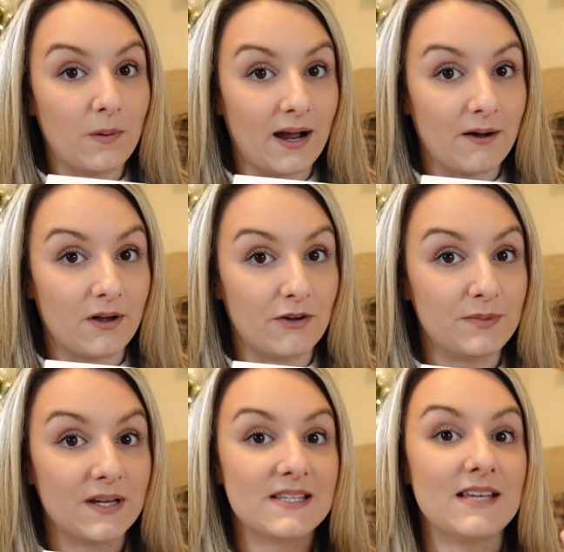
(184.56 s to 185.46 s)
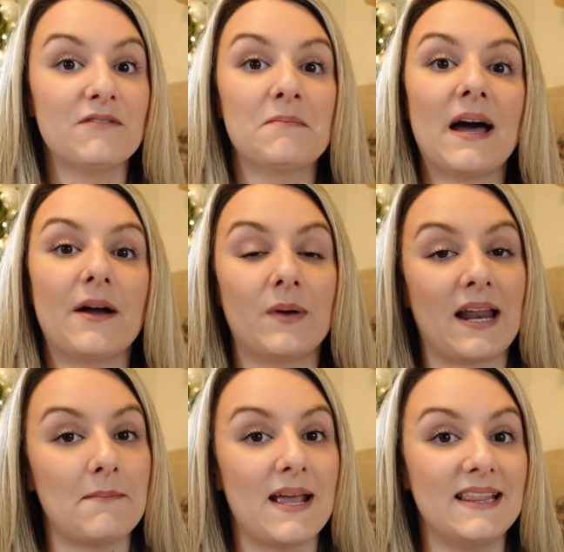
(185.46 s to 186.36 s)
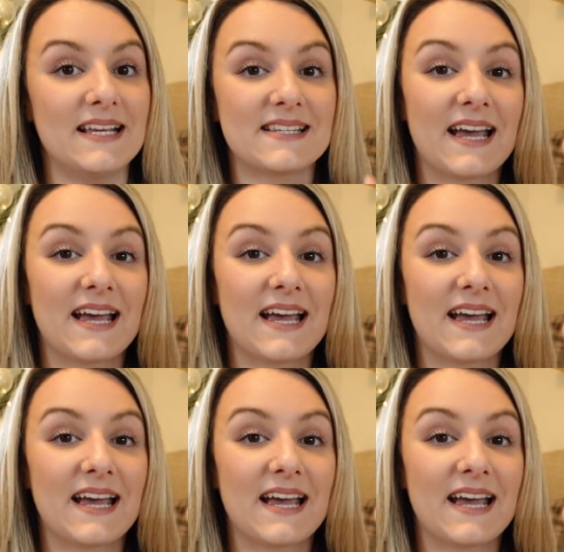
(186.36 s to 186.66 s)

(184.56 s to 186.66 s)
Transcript: proud of, because even back when I made this,